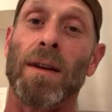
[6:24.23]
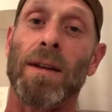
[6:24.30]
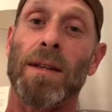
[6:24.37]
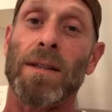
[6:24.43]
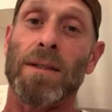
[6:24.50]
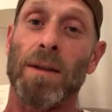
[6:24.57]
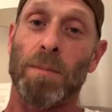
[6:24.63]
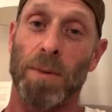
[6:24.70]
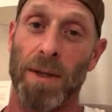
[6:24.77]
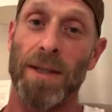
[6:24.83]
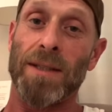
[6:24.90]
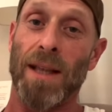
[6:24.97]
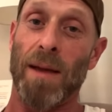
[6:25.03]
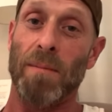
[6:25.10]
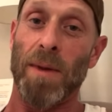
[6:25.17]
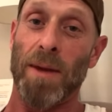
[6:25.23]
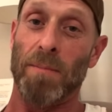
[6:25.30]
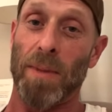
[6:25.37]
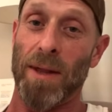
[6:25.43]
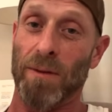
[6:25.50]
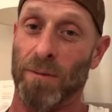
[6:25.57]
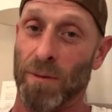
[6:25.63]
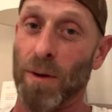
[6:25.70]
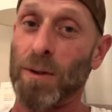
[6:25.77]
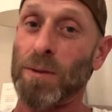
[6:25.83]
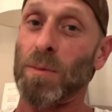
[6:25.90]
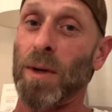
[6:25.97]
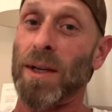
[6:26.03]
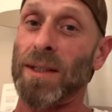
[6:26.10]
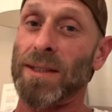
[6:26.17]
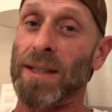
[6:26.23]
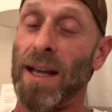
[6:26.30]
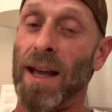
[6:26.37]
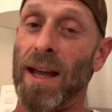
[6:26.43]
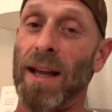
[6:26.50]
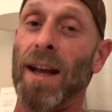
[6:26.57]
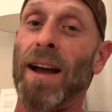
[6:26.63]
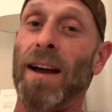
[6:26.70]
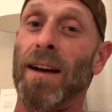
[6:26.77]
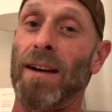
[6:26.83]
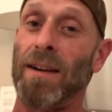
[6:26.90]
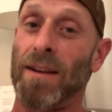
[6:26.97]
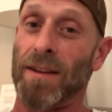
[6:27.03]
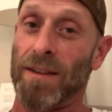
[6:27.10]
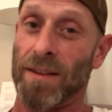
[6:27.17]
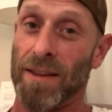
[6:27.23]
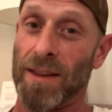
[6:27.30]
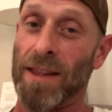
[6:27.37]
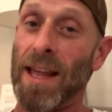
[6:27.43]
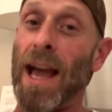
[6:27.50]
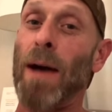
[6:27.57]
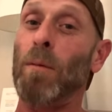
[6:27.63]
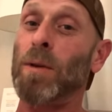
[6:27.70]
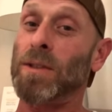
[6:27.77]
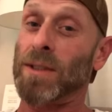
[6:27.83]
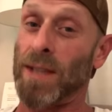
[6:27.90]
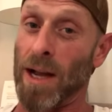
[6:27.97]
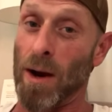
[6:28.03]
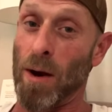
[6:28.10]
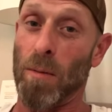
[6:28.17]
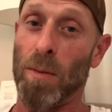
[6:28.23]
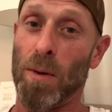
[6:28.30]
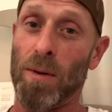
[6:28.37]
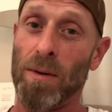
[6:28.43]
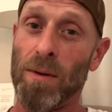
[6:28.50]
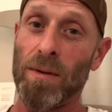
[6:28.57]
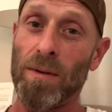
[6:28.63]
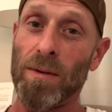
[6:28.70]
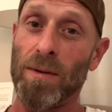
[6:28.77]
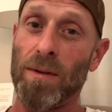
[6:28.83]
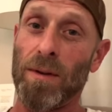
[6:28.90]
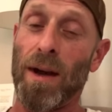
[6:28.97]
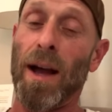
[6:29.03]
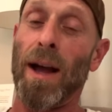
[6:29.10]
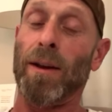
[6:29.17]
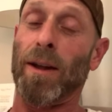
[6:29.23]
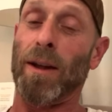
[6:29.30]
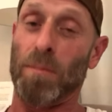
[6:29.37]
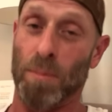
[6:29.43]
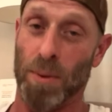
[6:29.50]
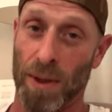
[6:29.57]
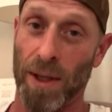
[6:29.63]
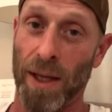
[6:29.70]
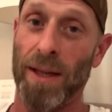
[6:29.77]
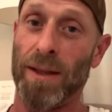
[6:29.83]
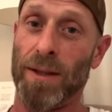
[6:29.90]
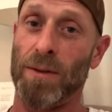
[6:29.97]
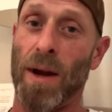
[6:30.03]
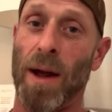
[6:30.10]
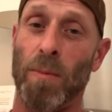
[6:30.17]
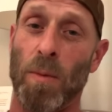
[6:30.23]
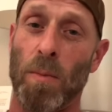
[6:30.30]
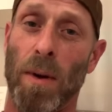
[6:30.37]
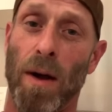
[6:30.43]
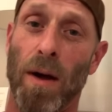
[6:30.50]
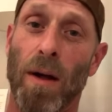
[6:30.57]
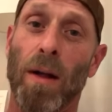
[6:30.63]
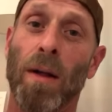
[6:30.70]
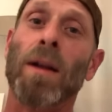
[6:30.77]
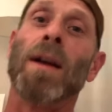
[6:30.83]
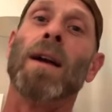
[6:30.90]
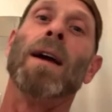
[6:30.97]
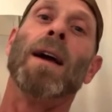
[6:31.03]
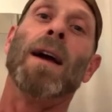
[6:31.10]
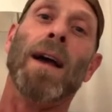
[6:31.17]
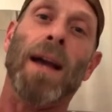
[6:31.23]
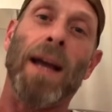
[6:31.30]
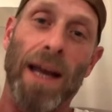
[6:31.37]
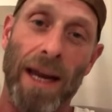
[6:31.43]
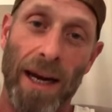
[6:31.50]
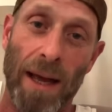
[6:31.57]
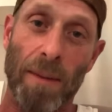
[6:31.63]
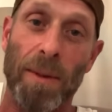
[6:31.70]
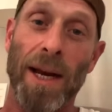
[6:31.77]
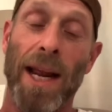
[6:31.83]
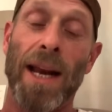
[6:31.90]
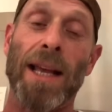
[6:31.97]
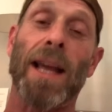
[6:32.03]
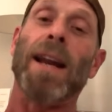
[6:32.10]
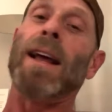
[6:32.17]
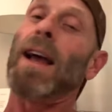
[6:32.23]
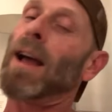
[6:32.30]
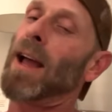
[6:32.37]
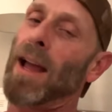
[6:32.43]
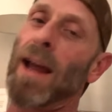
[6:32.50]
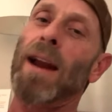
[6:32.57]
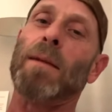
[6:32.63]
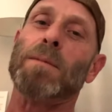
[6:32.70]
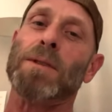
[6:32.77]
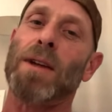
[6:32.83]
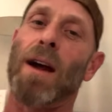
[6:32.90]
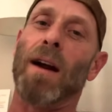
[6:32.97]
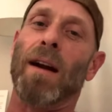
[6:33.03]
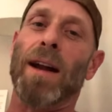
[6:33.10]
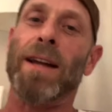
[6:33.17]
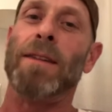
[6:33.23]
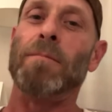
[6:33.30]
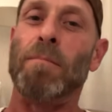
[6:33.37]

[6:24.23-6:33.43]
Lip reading: So please let me be the first one to say that was terrible. I completely dropped the ball. And I'm an idiot. And I'm sorry.